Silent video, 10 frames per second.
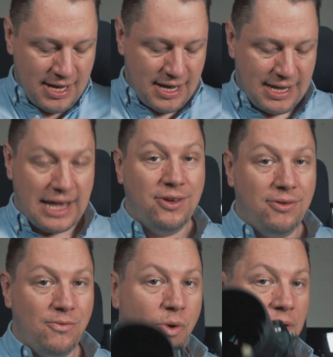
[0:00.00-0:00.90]
uh, that
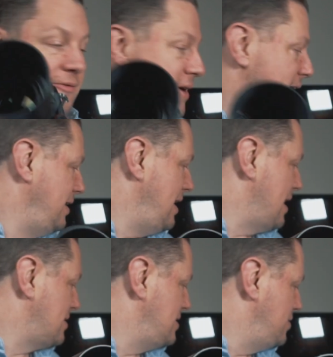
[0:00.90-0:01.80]
you won't find in the
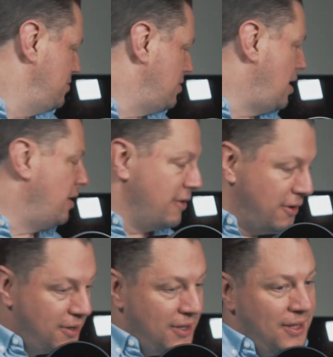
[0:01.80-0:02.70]
X-T2,
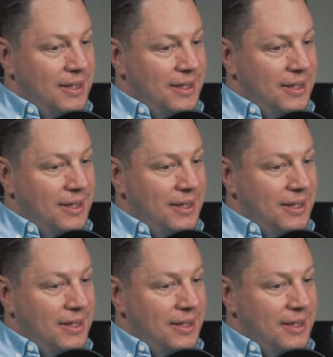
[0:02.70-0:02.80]
although